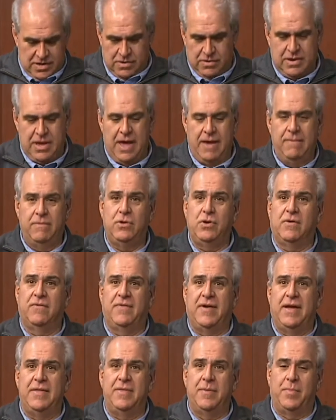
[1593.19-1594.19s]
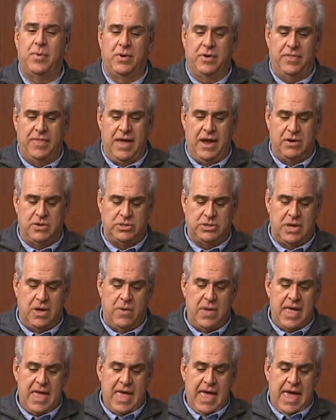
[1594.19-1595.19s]
Okay, you can find the book there. So
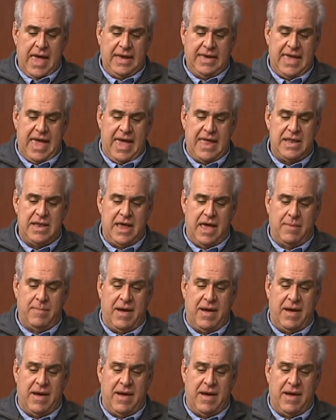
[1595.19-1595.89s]
again,